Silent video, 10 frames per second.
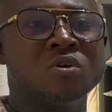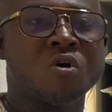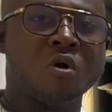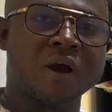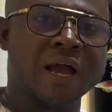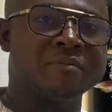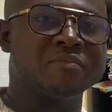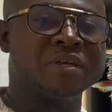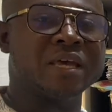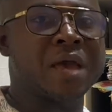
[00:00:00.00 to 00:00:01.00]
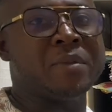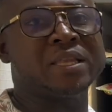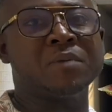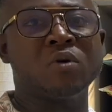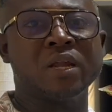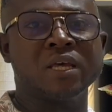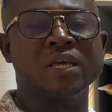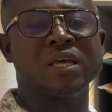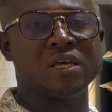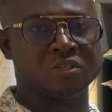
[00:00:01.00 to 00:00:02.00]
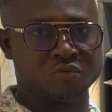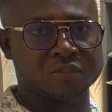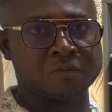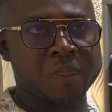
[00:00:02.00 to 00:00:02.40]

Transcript: or can be a metabolic issues.